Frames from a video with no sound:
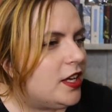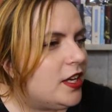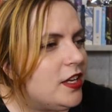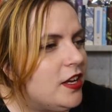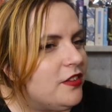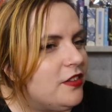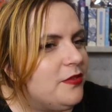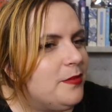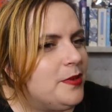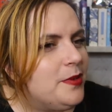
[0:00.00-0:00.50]

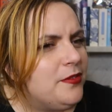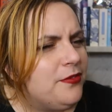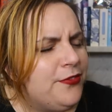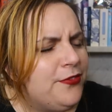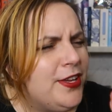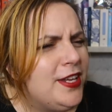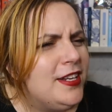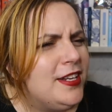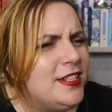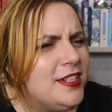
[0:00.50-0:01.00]
Government
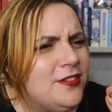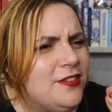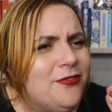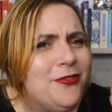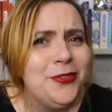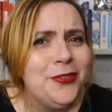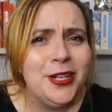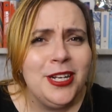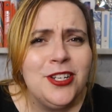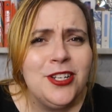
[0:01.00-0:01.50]
funded
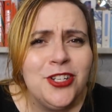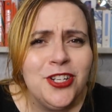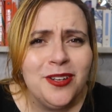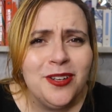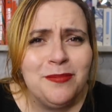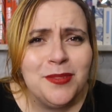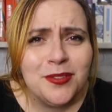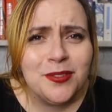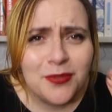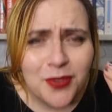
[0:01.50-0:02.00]
free
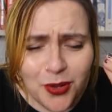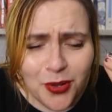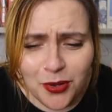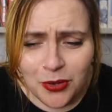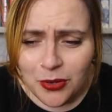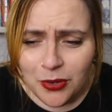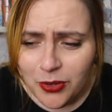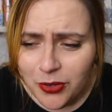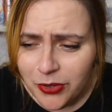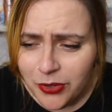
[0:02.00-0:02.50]
gyms for
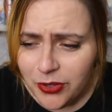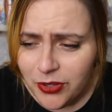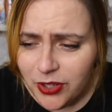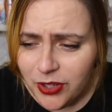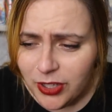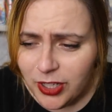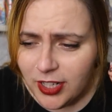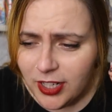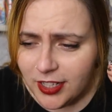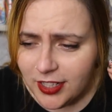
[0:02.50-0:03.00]

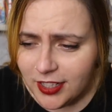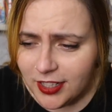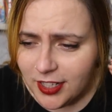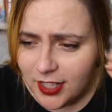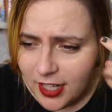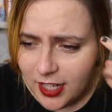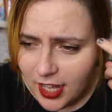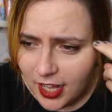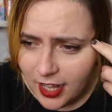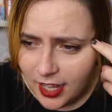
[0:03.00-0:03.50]
all,
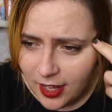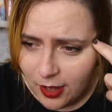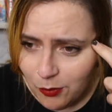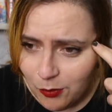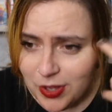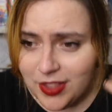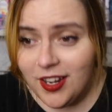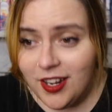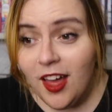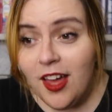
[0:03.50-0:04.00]

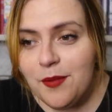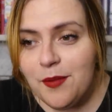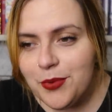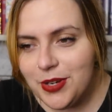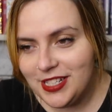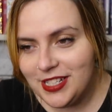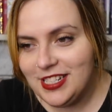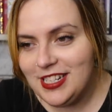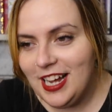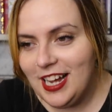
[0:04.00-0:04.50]
with
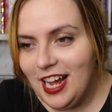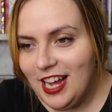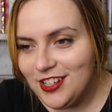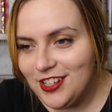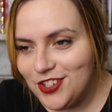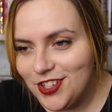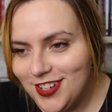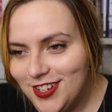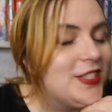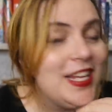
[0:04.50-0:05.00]
libraries
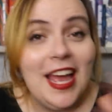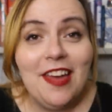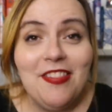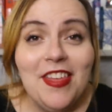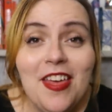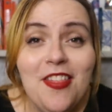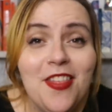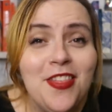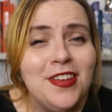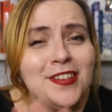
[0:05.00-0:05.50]
attached. So yeah,
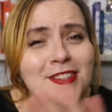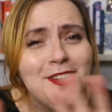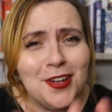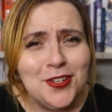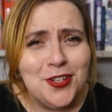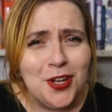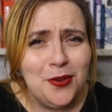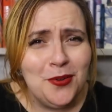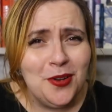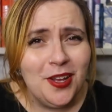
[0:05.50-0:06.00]
they're the things that I
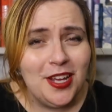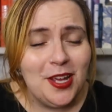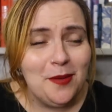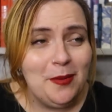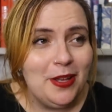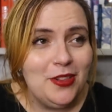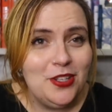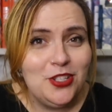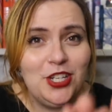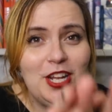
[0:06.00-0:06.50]
don't like
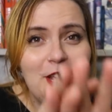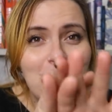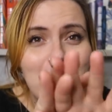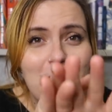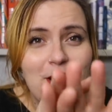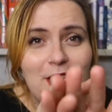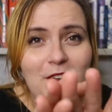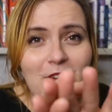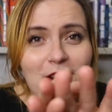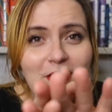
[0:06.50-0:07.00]
about the gym
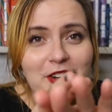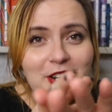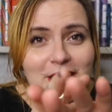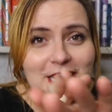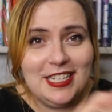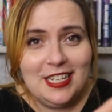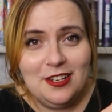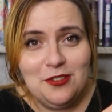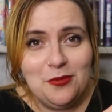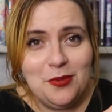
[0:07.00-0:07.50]
and I kind of
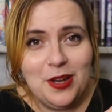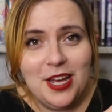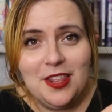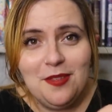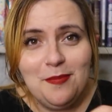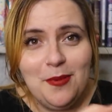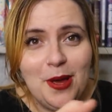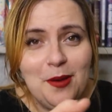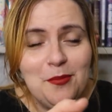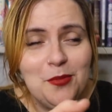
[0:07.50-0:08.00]
like deal
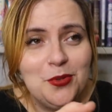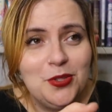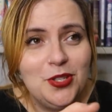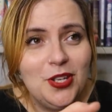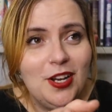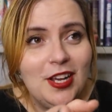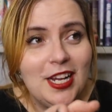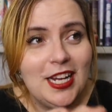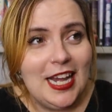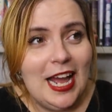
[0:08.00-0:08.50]
with, but I'm
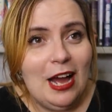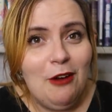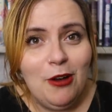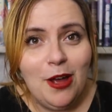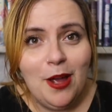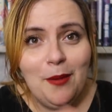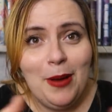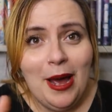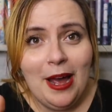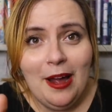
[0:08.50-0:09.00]
also like, now
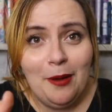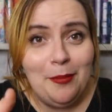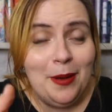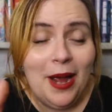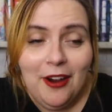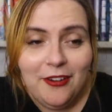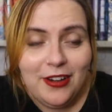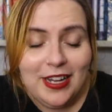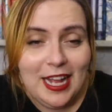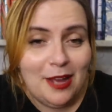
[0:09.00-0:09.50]
I
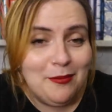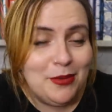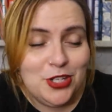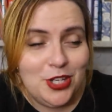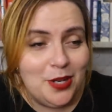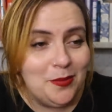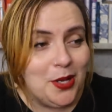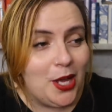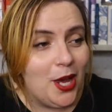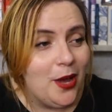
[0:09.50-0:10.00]
apparently am a
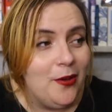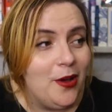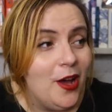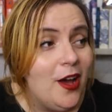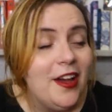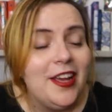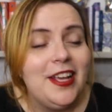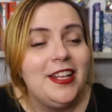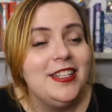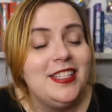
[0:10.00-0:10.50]
gym goer,
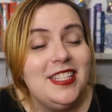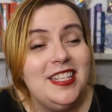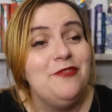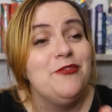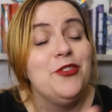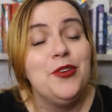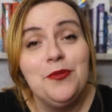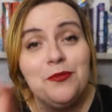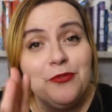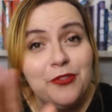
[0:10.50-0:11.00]
I can see
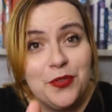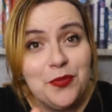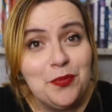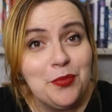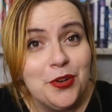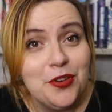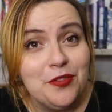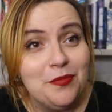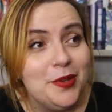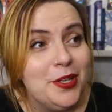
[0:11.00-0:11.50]
room for
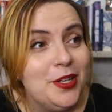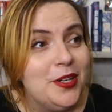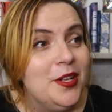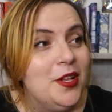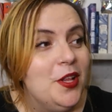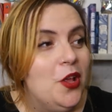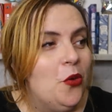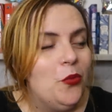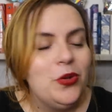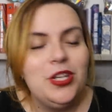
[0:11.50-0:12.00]
improvement,
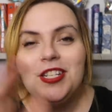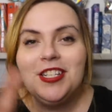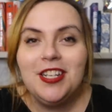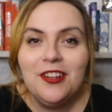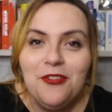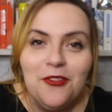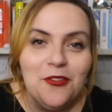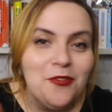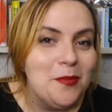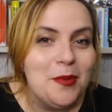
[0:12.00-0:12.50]
which is
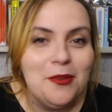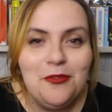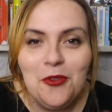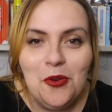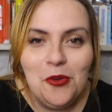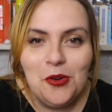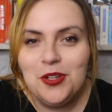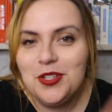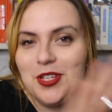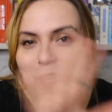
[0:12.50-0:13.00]
different from
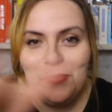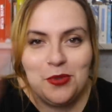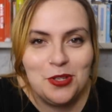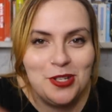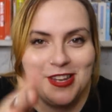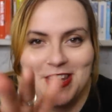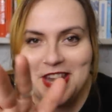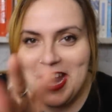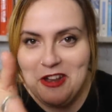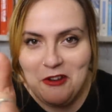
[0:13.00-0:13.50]
before because I was
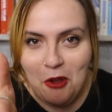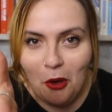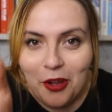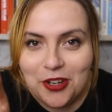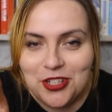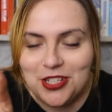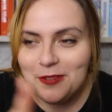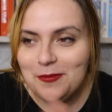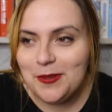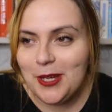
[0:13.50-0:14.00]
not
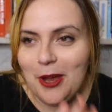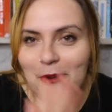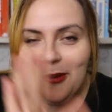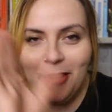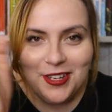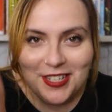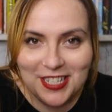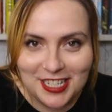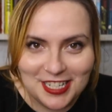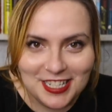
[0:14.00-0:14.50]
a gym goer
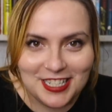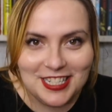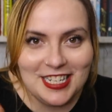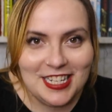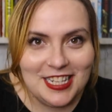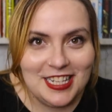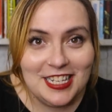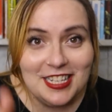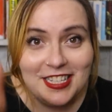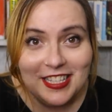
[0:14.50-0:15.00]
and didn't
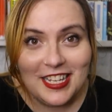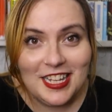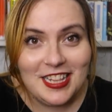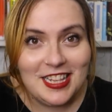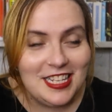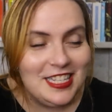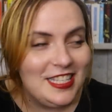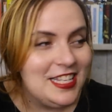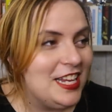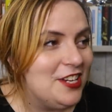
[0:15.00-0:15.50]
see
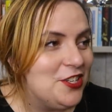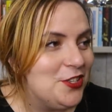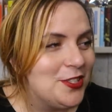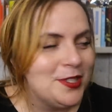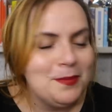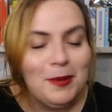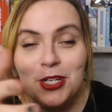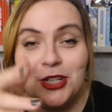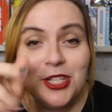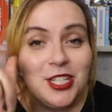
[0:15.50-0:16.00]
these issues,
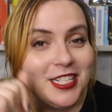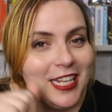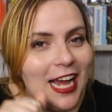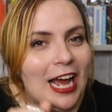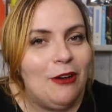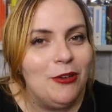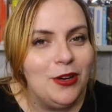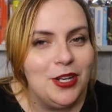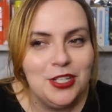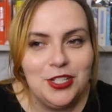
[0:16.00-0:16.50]
especially the
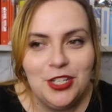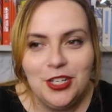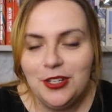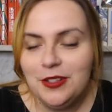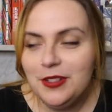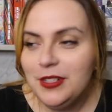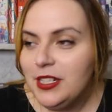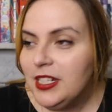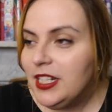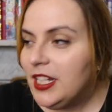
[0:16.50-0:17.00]
towel issue,
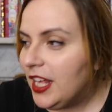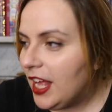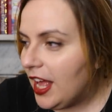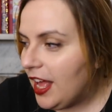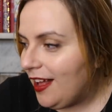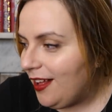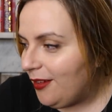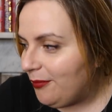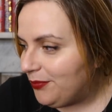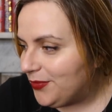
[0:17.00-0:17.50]

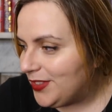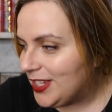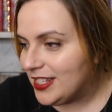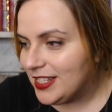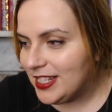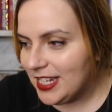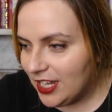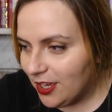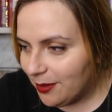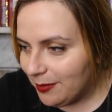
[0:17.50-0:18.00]
didn't
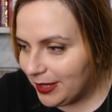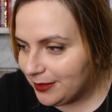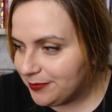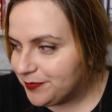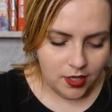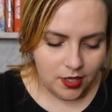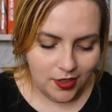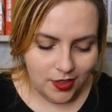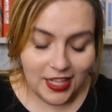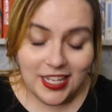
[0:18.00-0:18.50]
see coming.
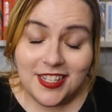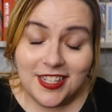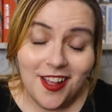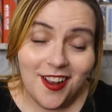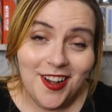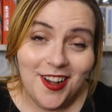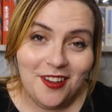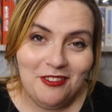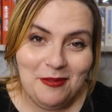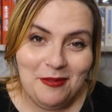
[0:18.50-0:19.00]
Things that
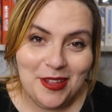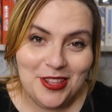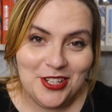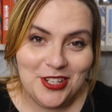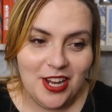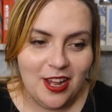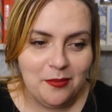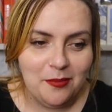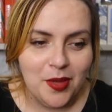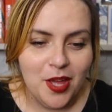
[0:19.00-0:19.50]
I love about the
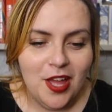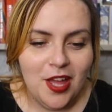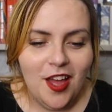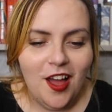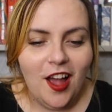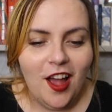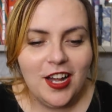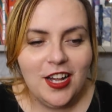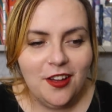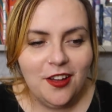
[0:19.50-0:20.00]
gym,
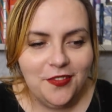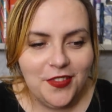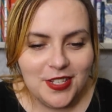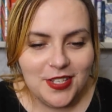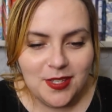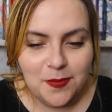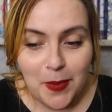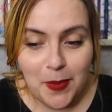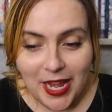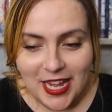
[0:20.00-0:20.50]
I love the
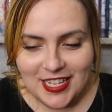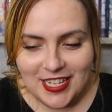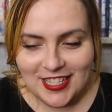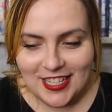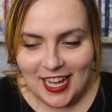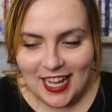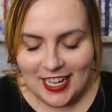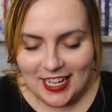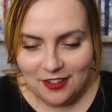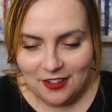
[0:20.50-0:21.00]
space
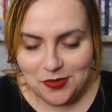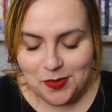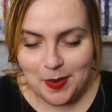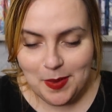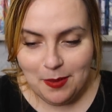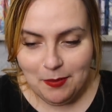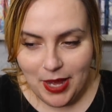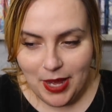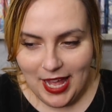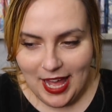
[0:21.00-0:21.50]
that it gives
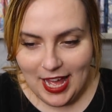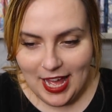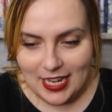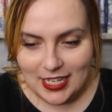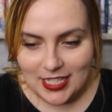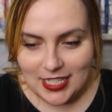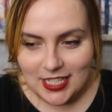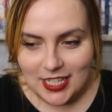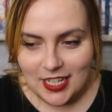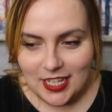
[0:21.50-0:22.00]
me in my
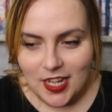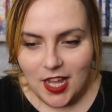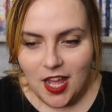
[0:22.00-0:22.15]
head.